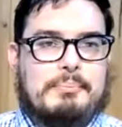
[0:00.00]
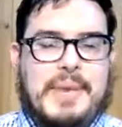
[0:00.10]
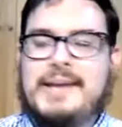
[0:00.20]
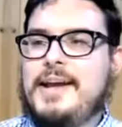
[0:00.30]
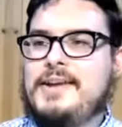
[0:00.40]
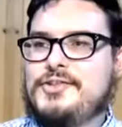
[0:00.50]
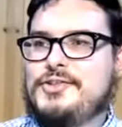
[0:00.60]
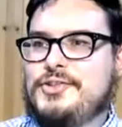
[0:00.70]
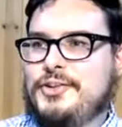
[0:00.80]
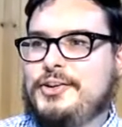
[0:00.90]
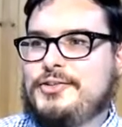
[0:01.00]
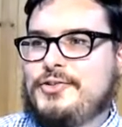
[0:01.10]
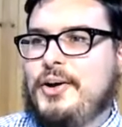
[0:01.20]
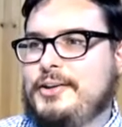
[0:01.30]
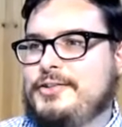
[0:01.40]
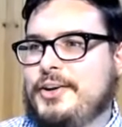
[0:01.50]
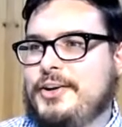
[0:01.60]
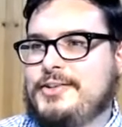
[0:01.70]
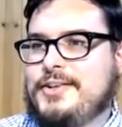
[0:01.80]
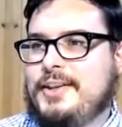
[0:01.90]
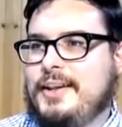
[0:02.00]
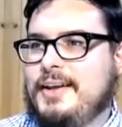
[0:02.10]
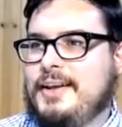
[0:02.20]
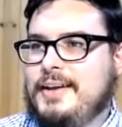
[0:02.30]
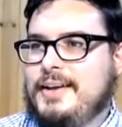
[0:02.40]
pay attention to the astrologers and the